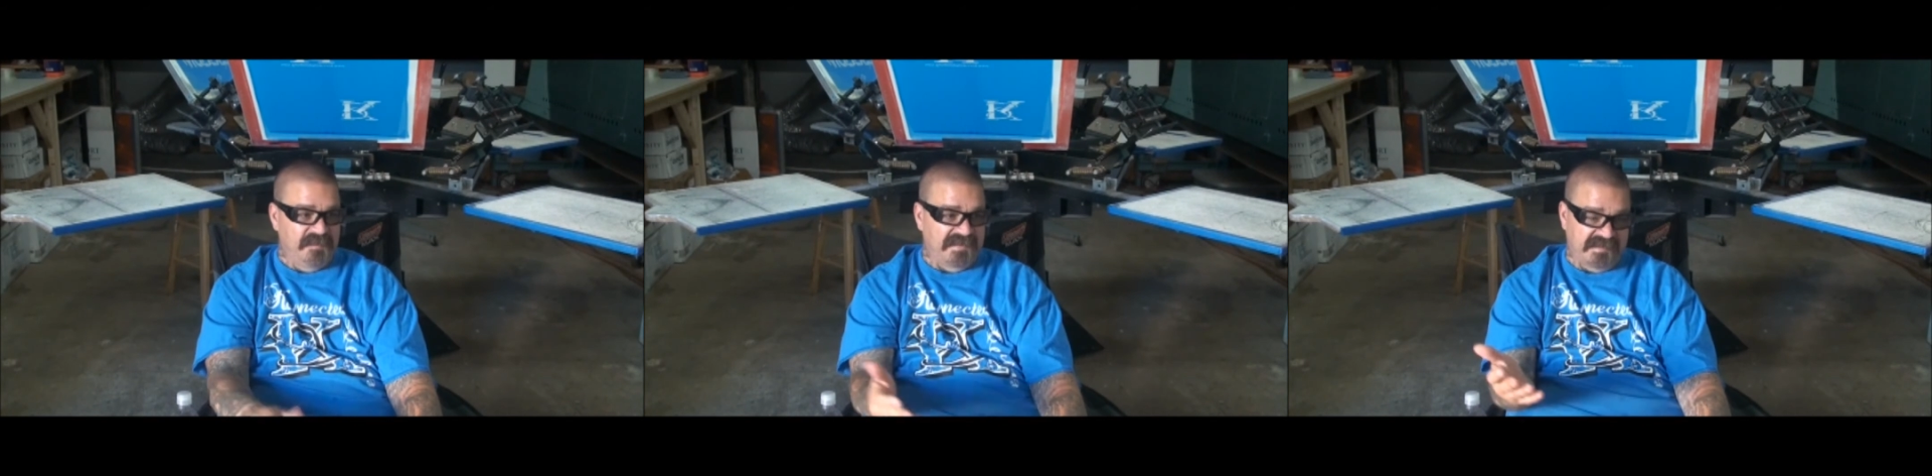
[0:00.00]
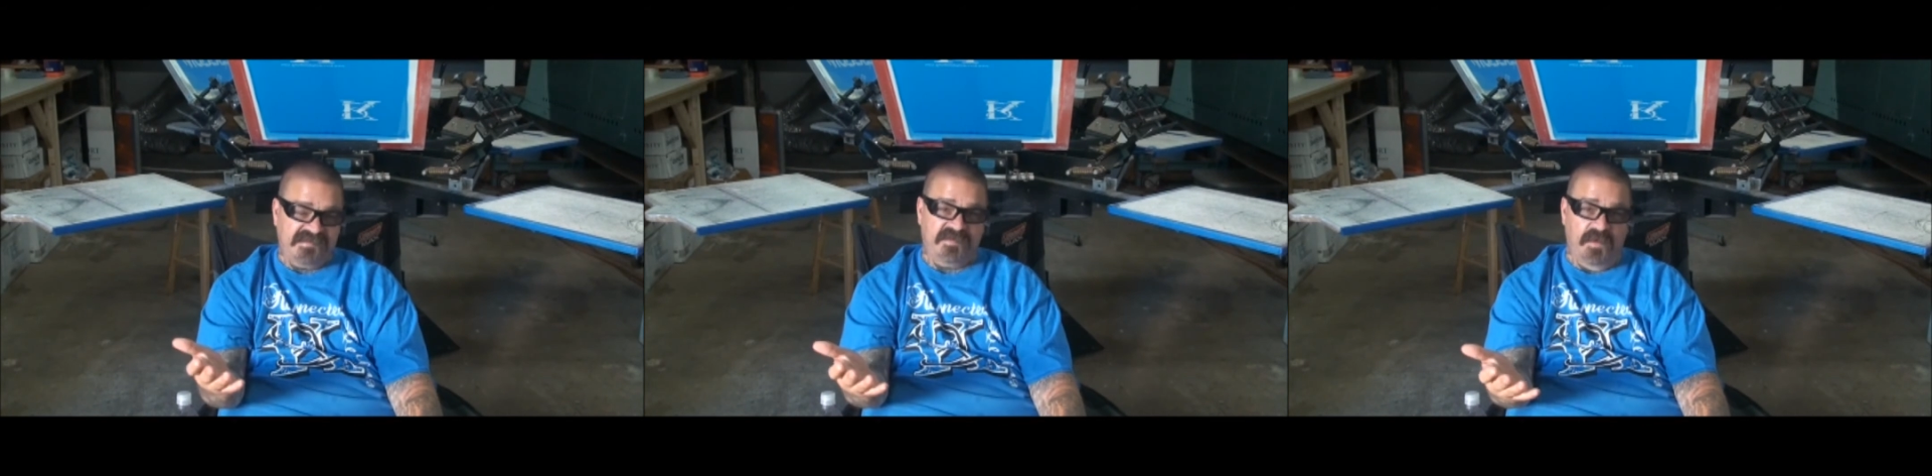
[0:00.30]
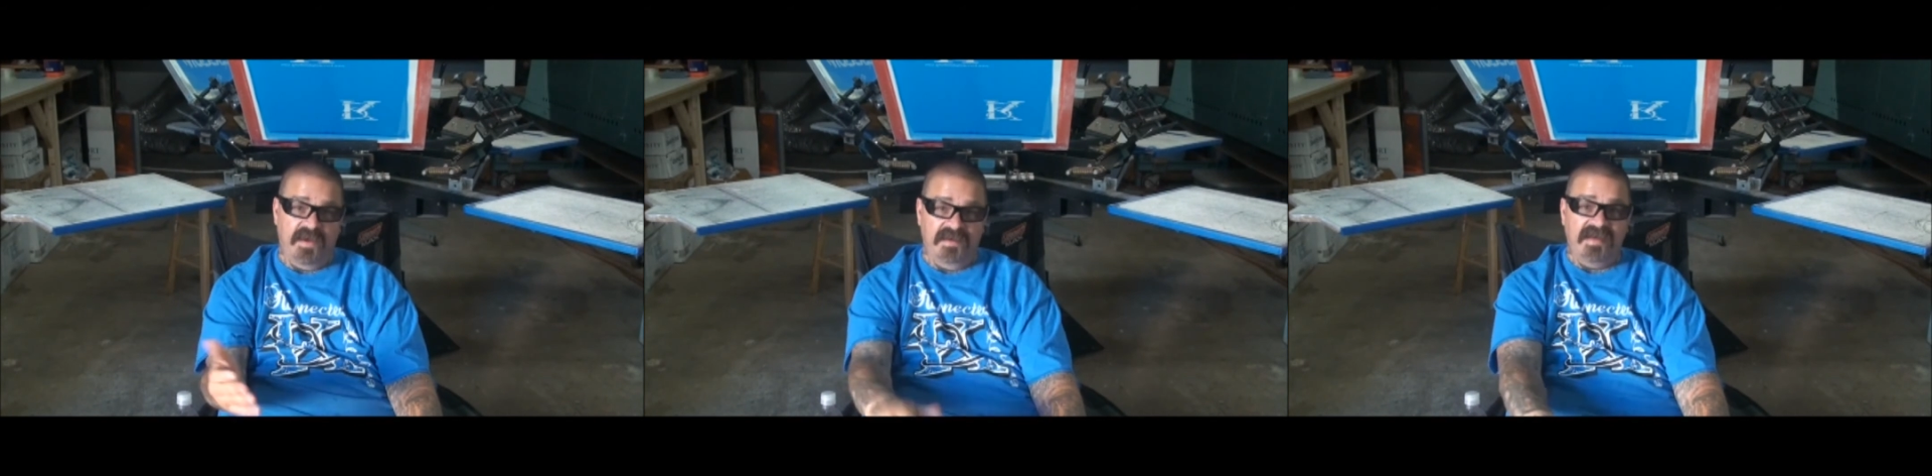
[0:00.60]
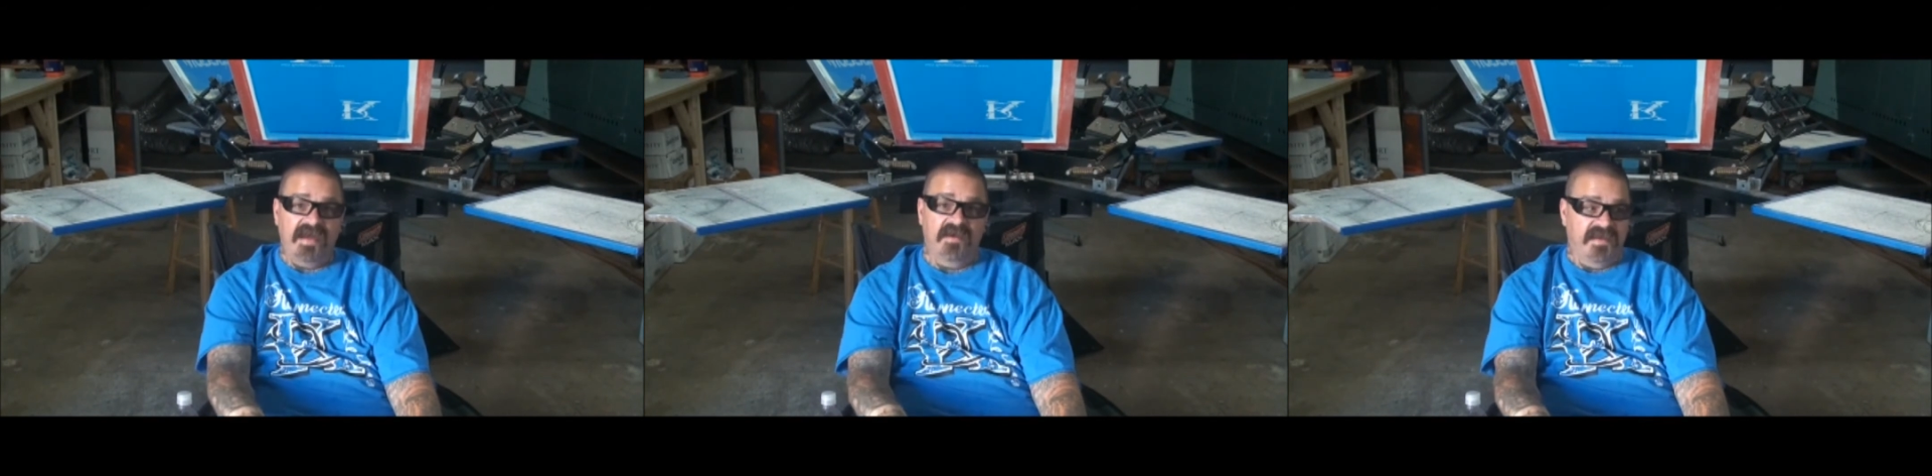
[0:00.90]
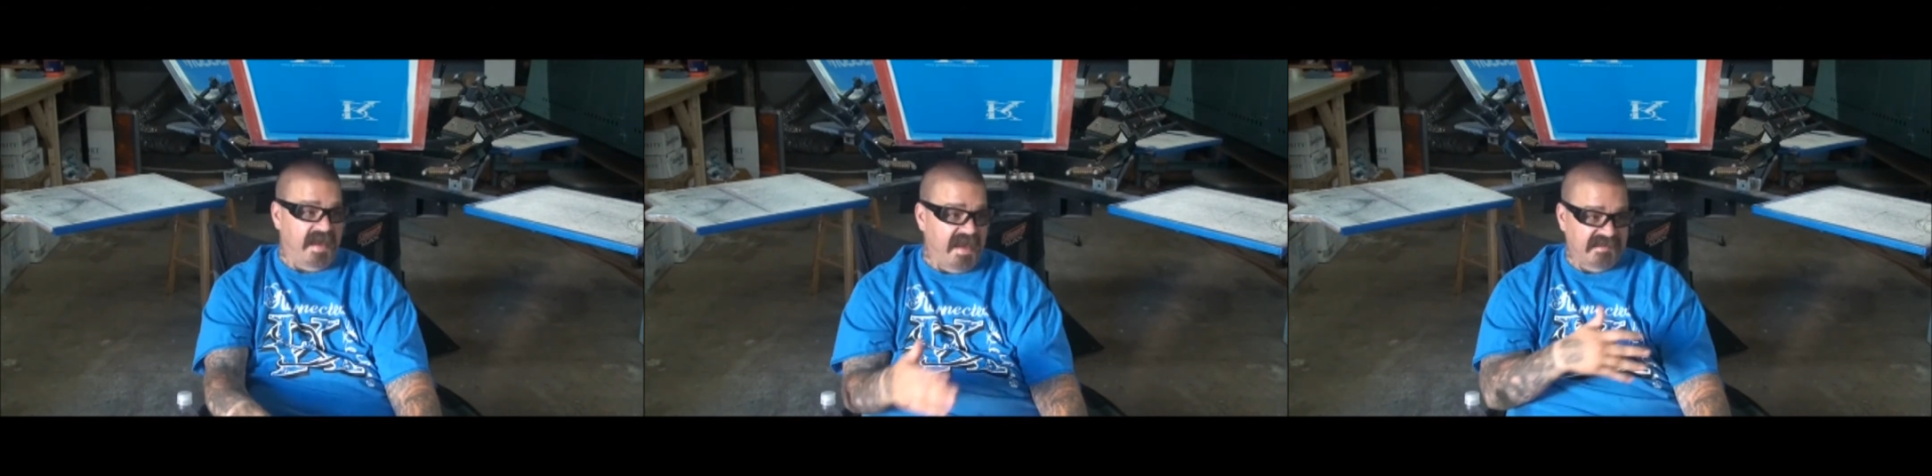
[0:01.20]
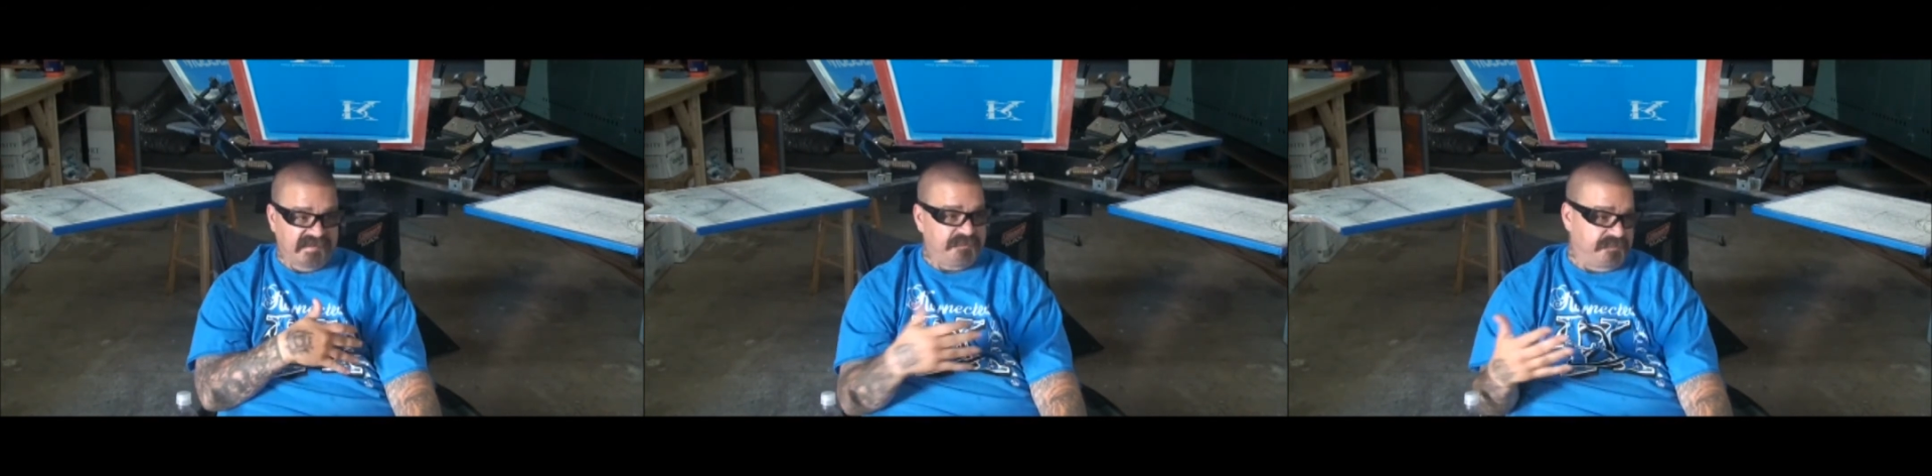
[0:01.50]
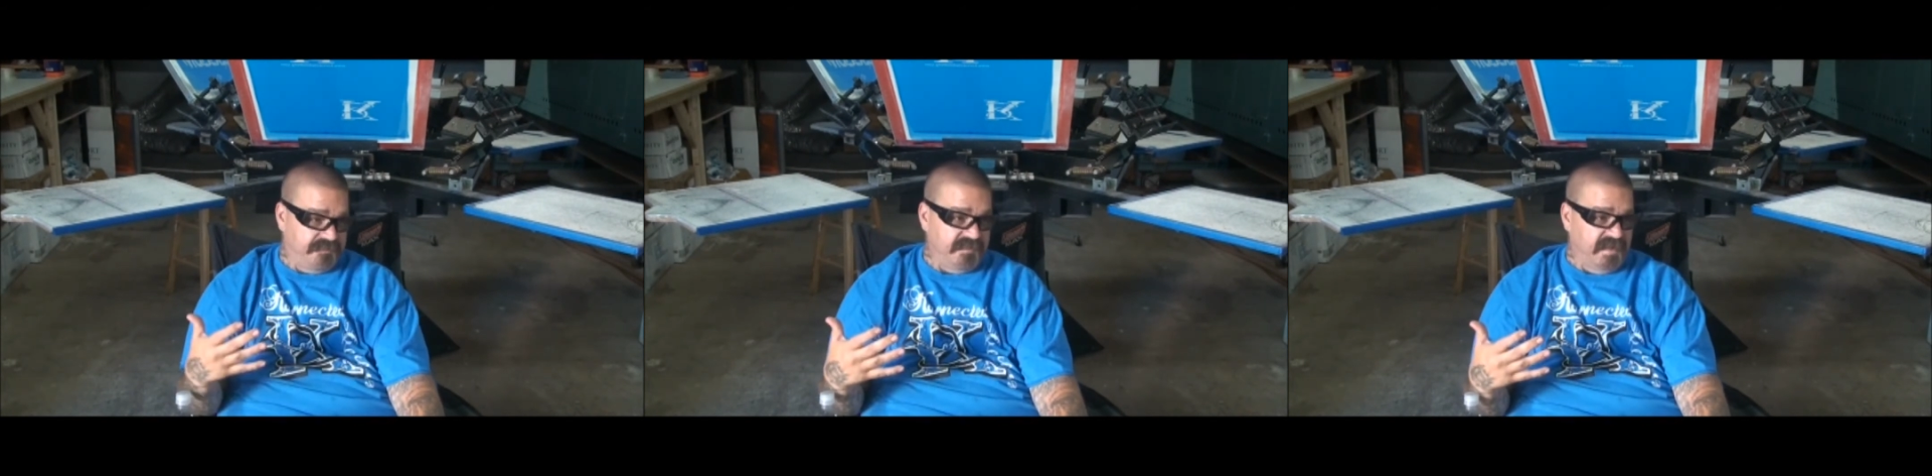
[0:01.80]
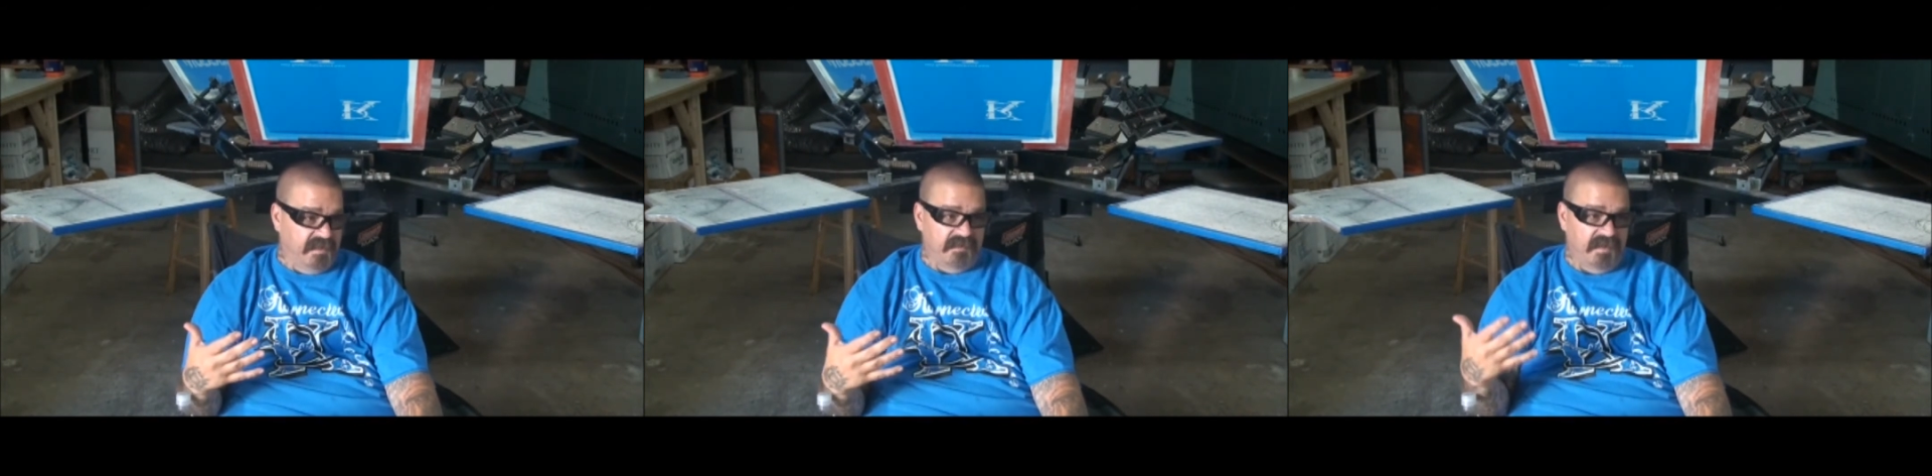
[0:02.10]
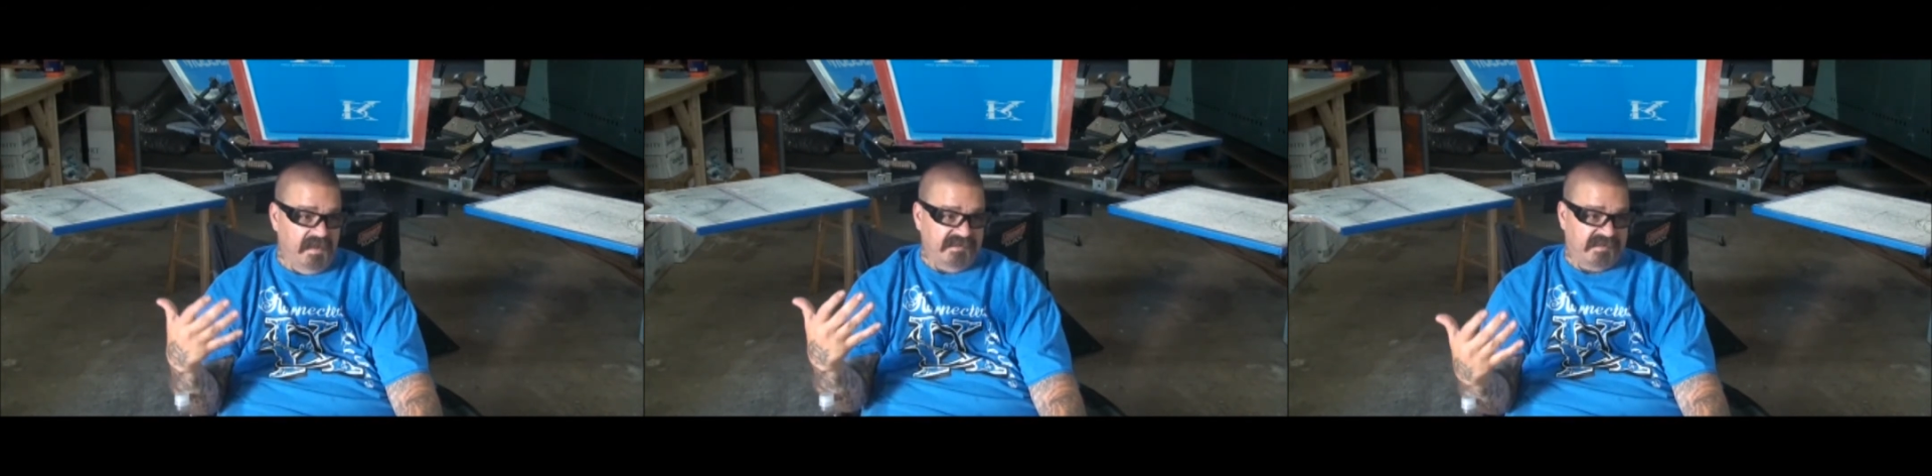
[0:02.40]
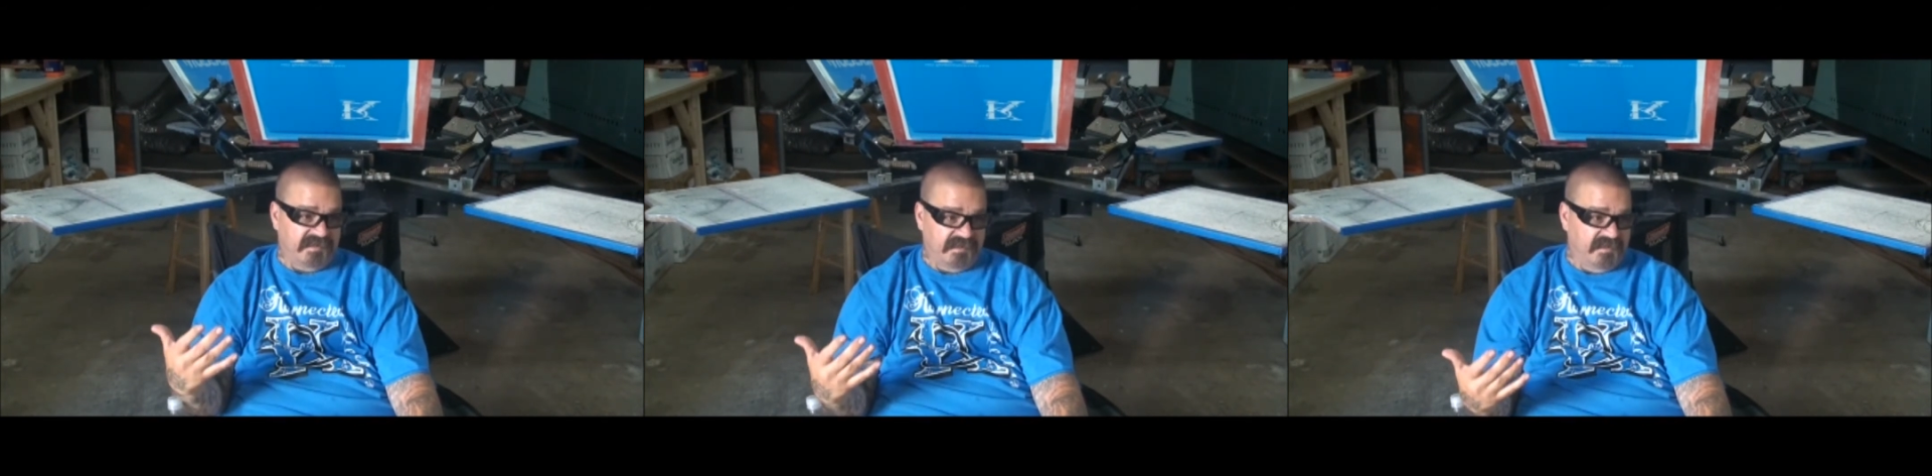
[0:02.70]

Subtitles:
but Squarey Larry, as you know, us